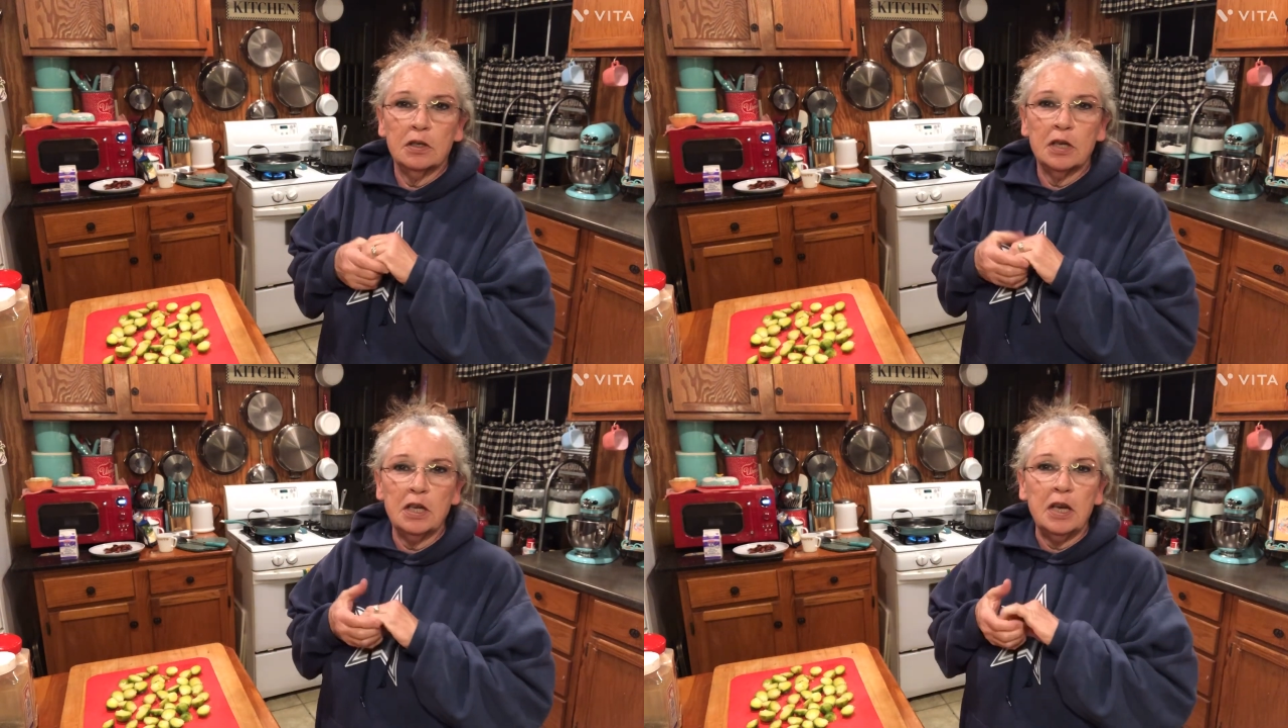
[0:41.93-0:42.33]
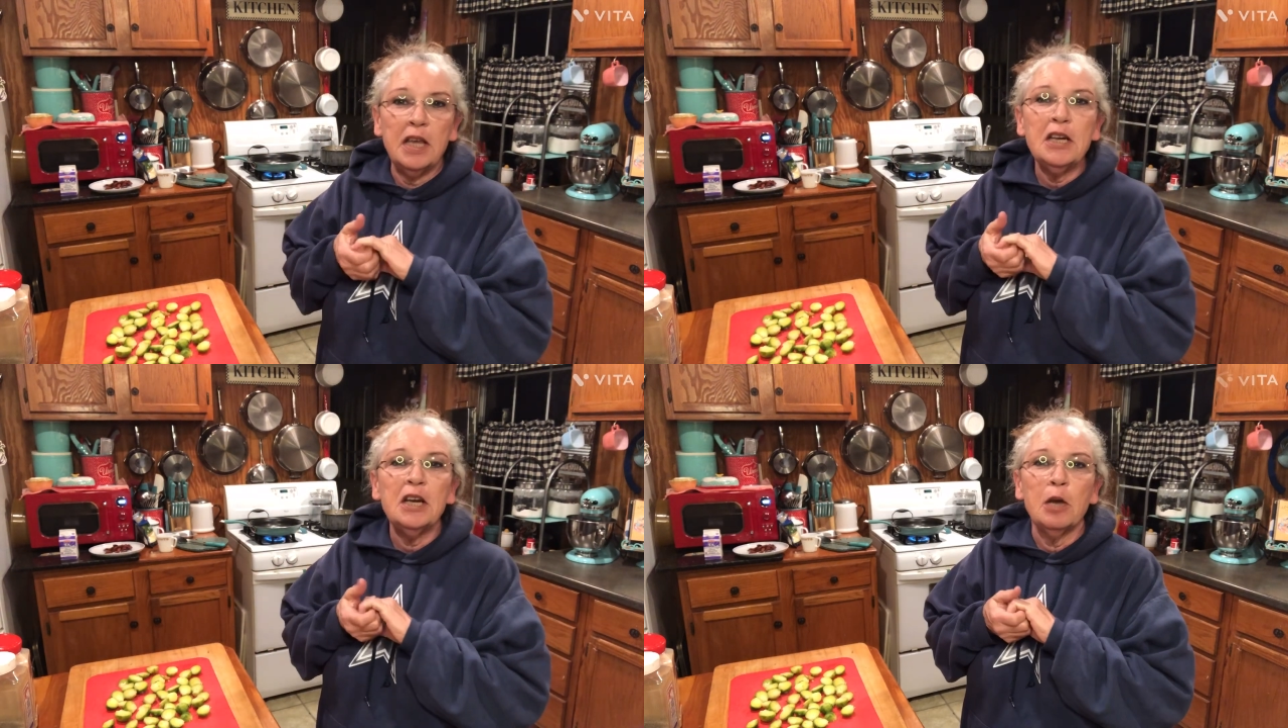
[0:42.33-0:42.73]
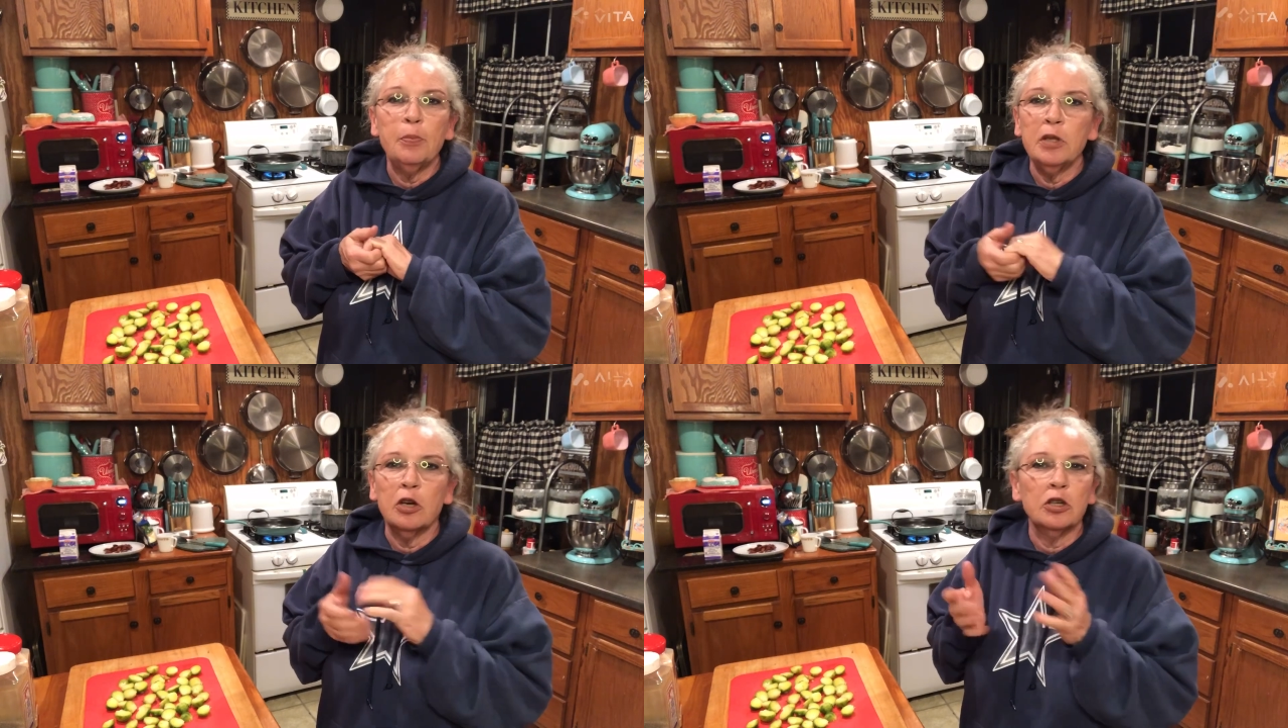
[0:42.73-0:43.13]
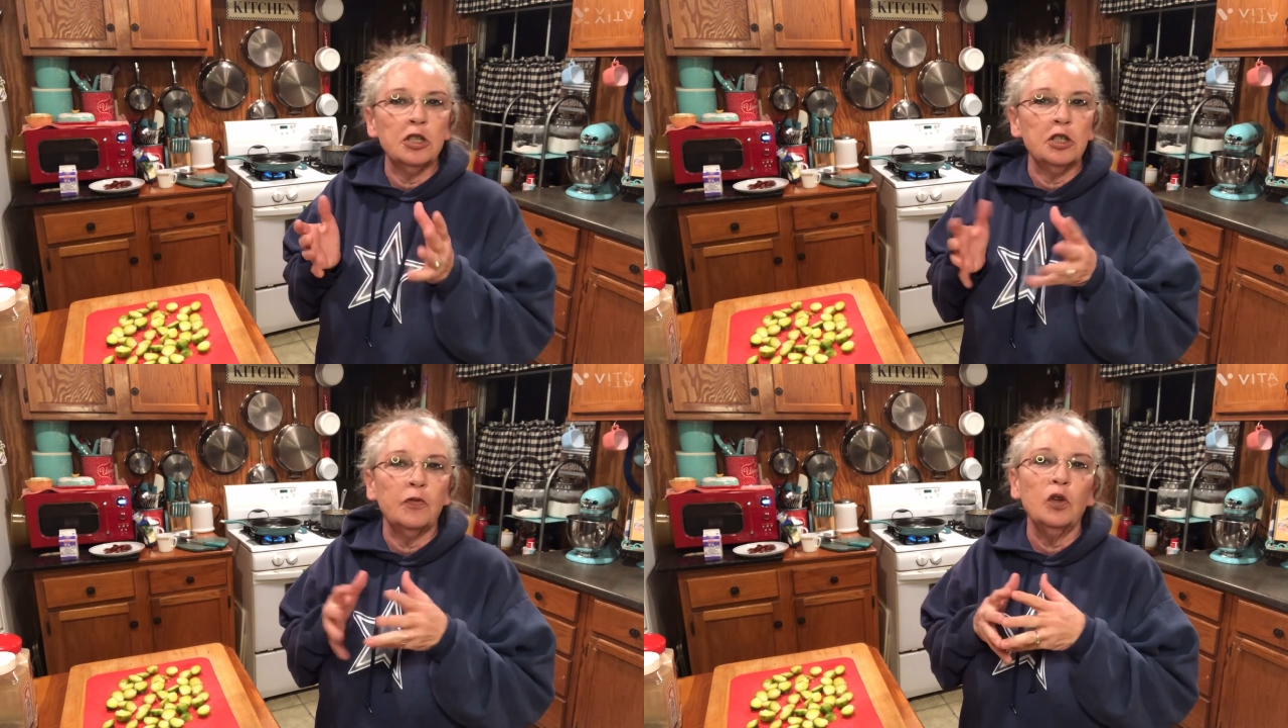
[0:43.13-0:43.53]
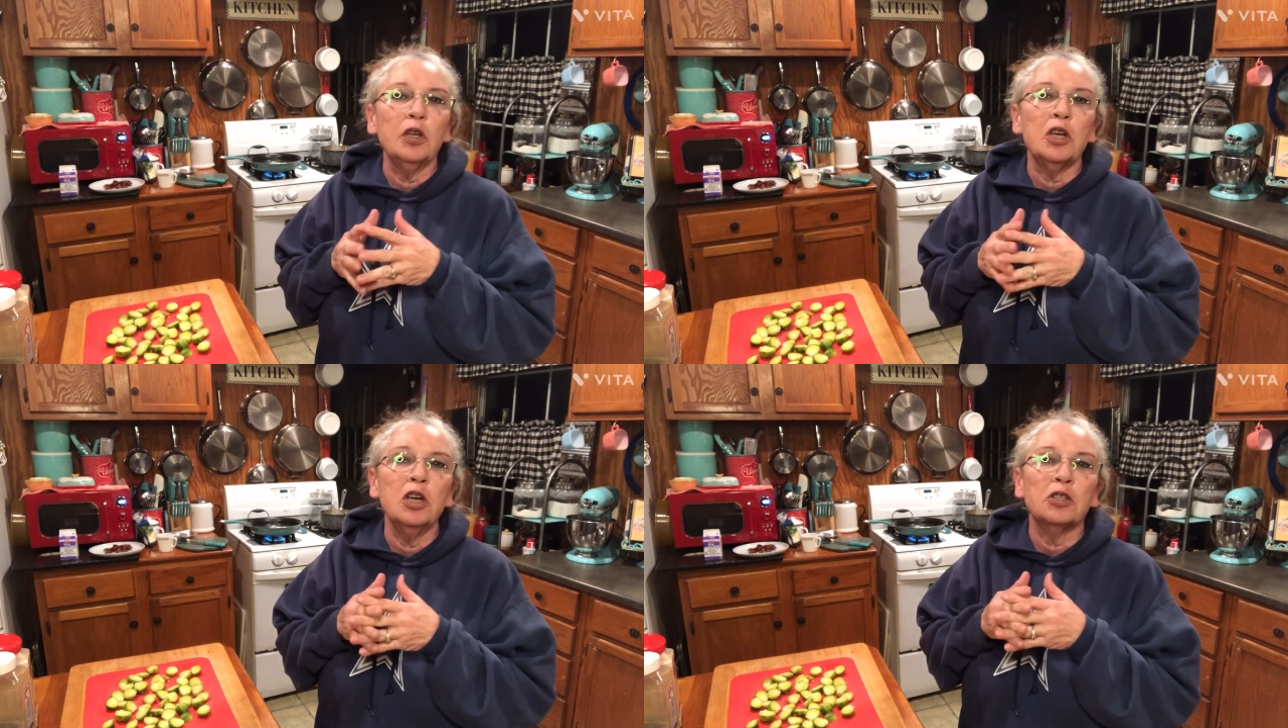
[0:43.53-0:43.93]
getting heated up in there because it's
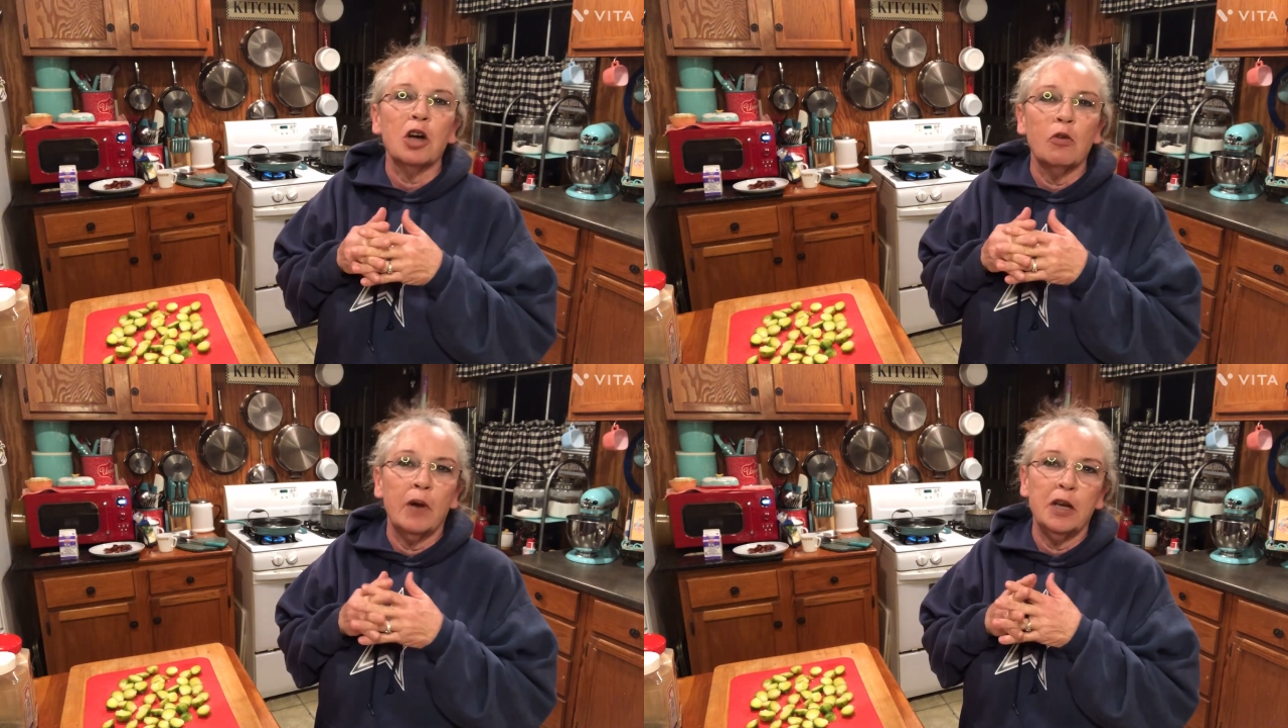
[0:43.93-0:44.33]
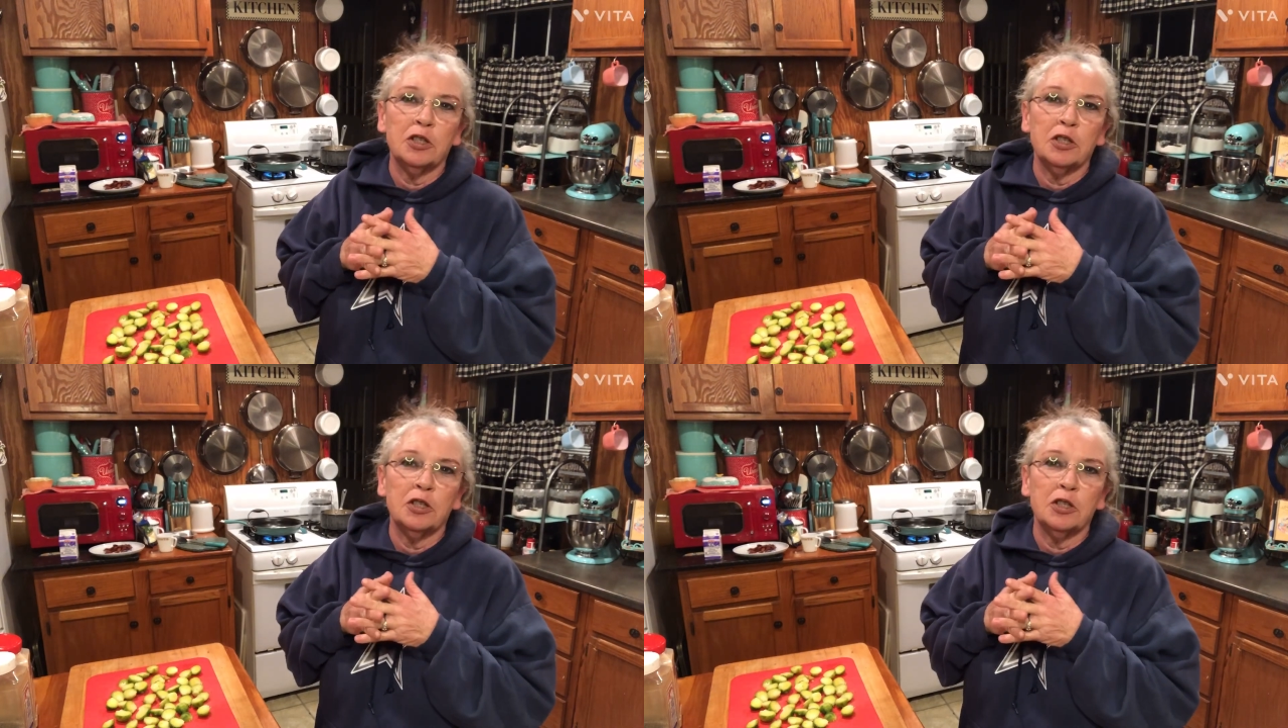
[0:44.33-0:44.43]
fully cooked already.